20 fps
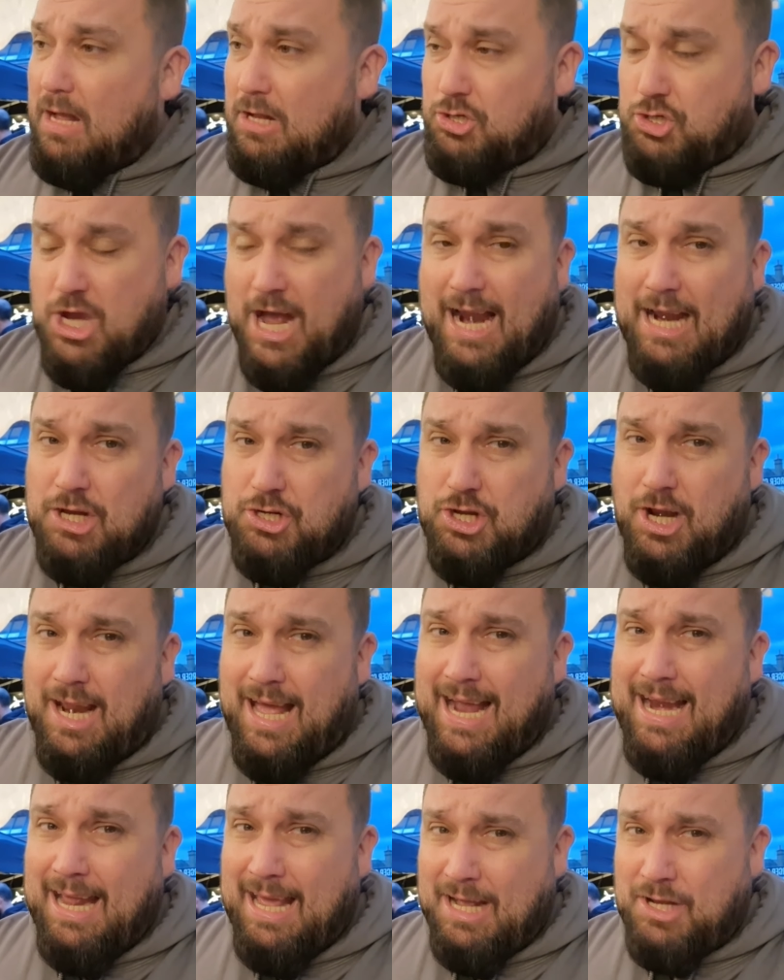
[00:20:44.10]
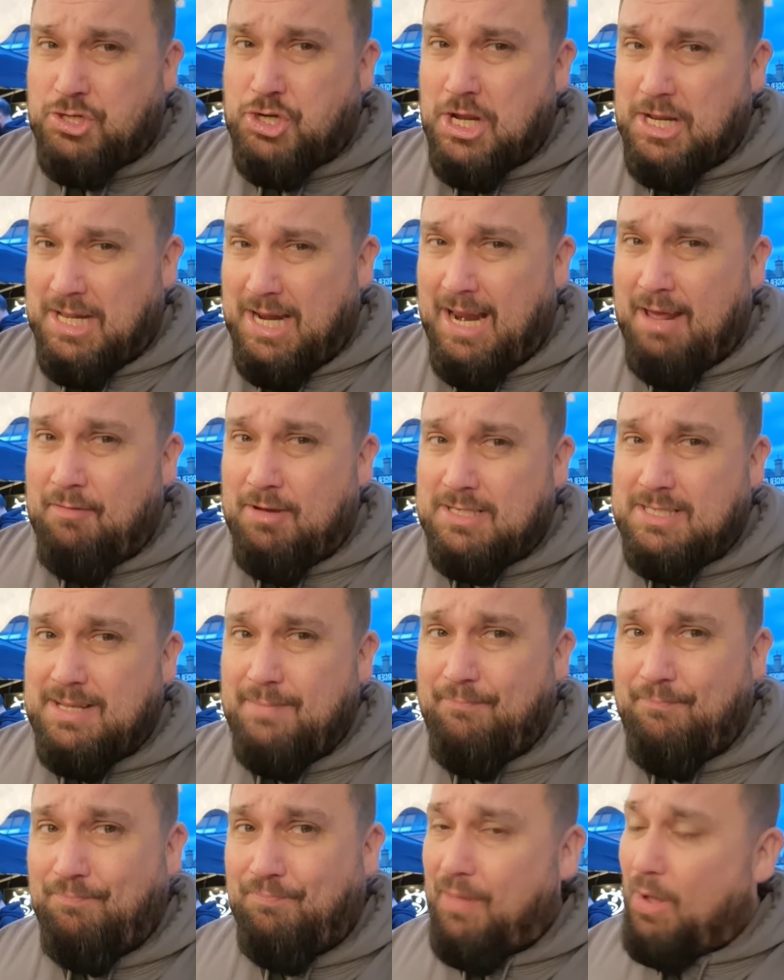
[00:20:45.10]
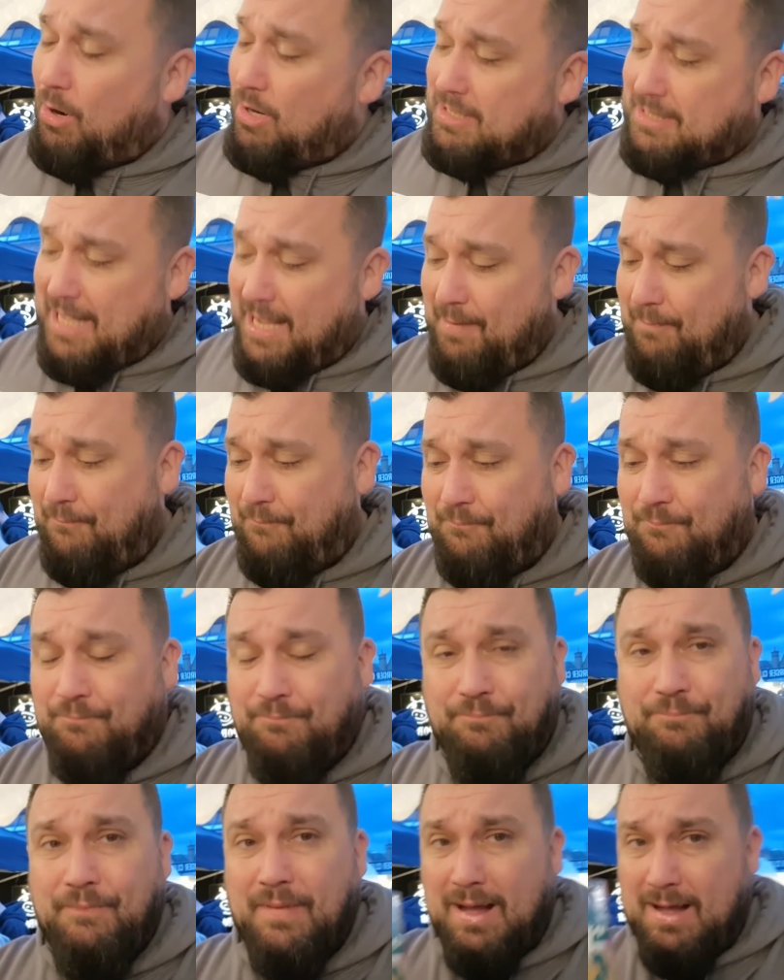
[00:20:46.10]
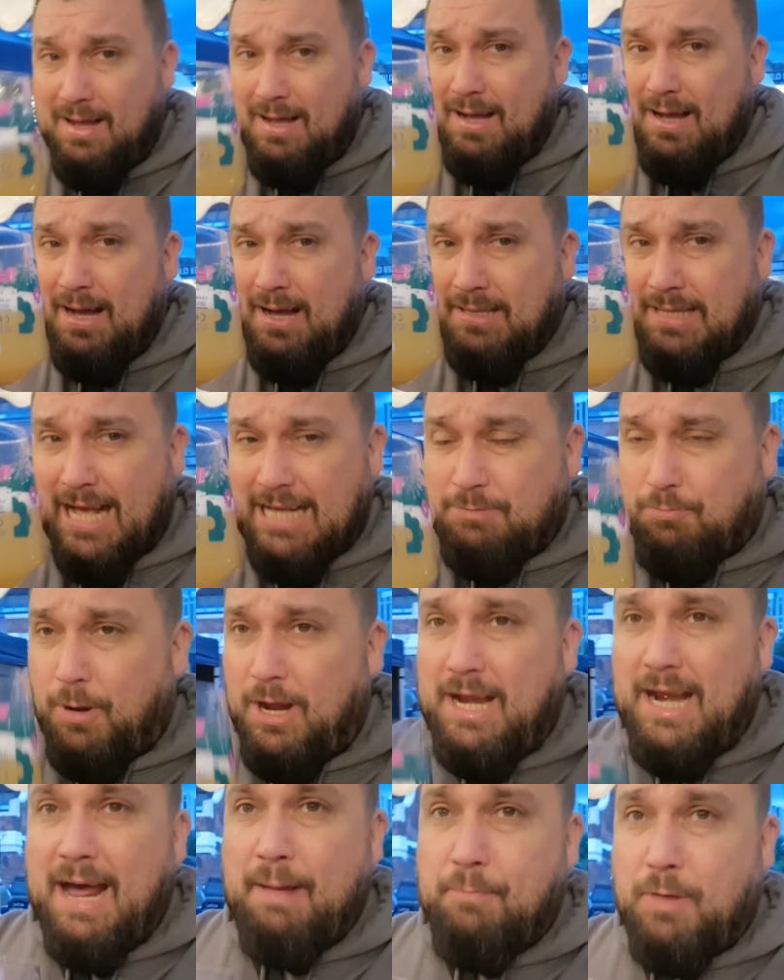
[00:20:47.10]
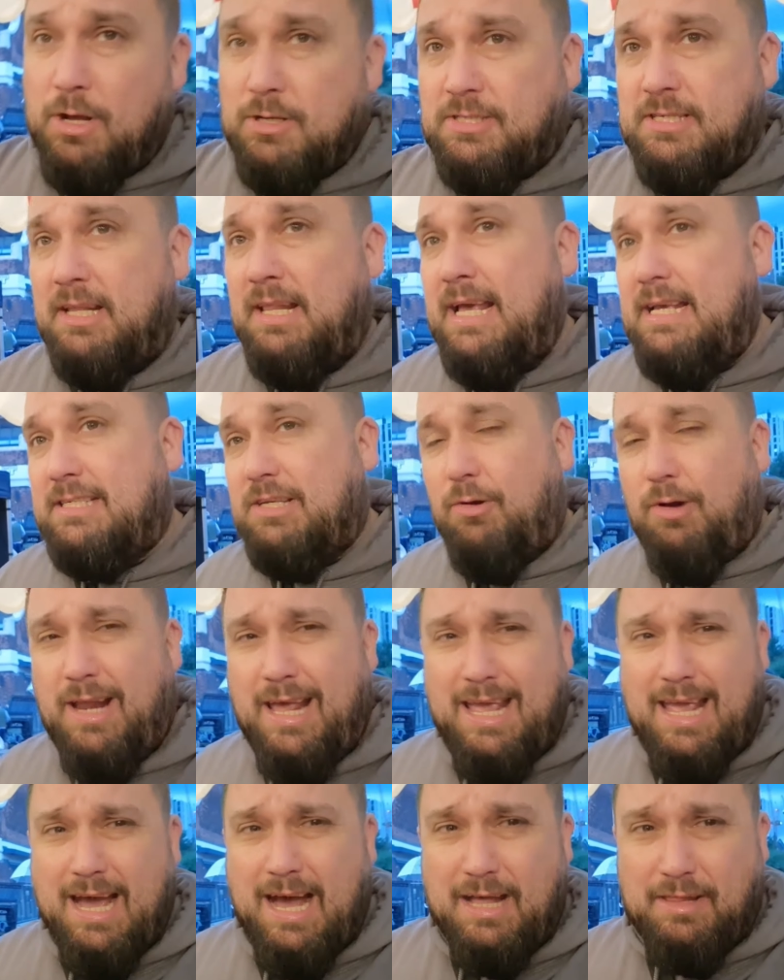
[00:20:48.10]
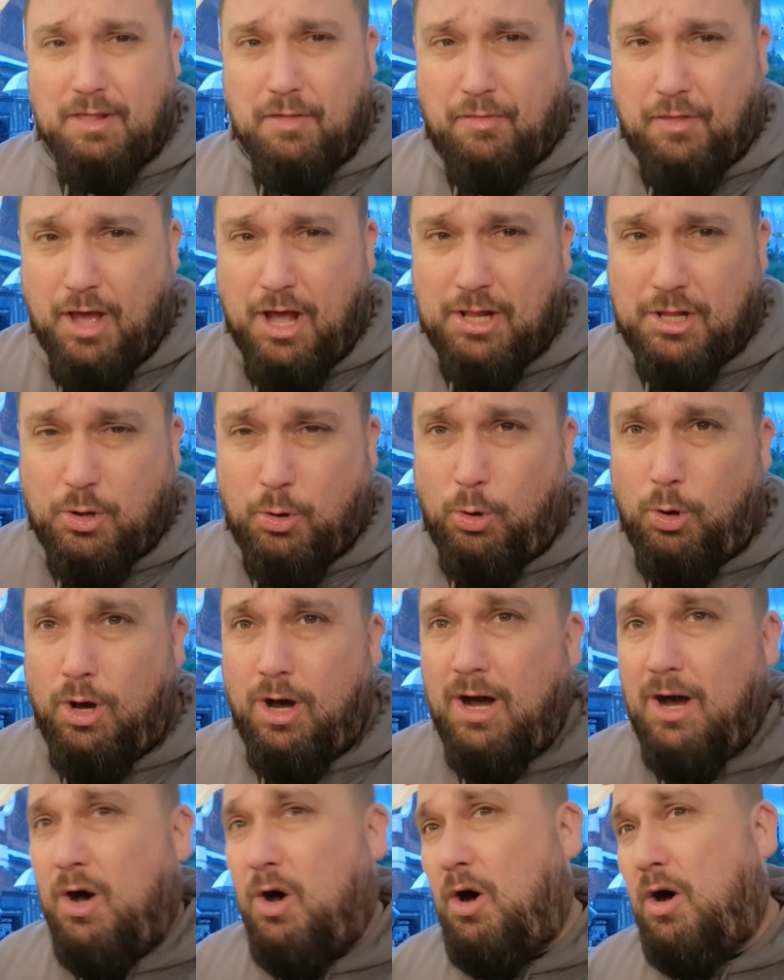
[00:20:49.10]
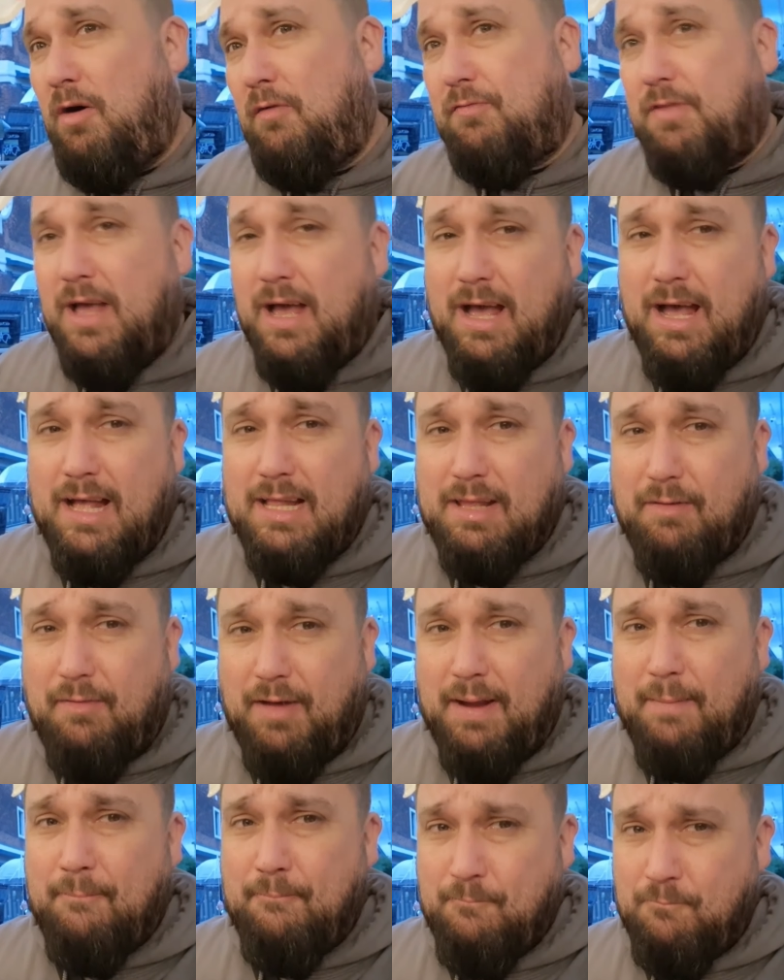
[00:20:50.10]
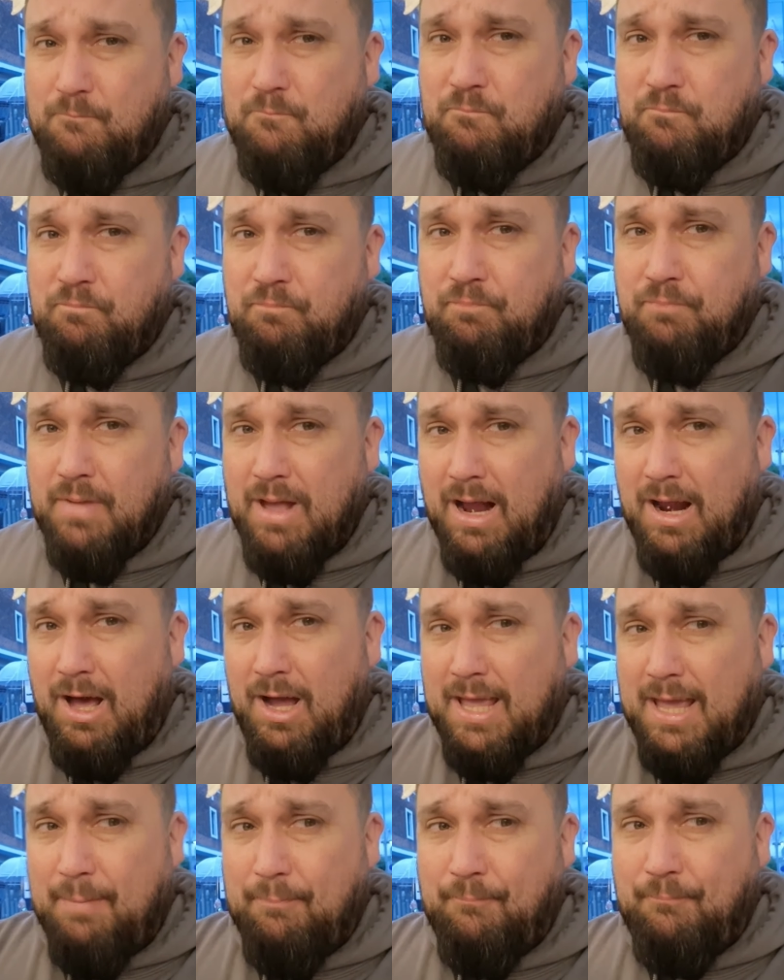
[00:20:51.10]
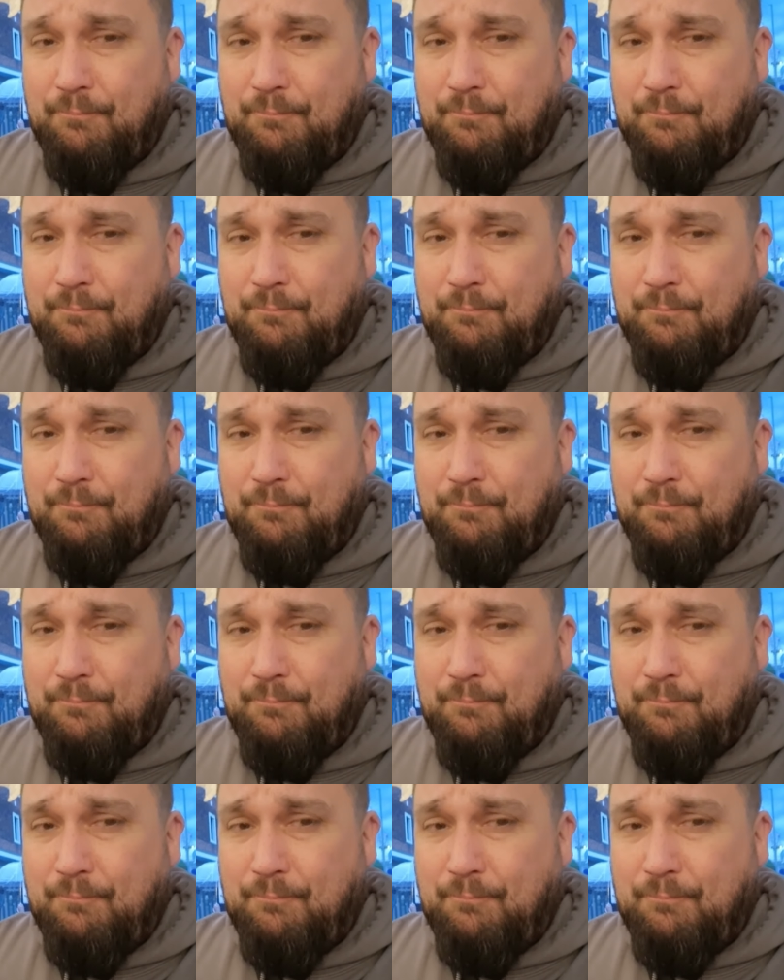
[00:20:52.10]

Challenge the lady and she delivers, honestly. That's pretty damn good. So these are at the third quarter of the thing. I like it.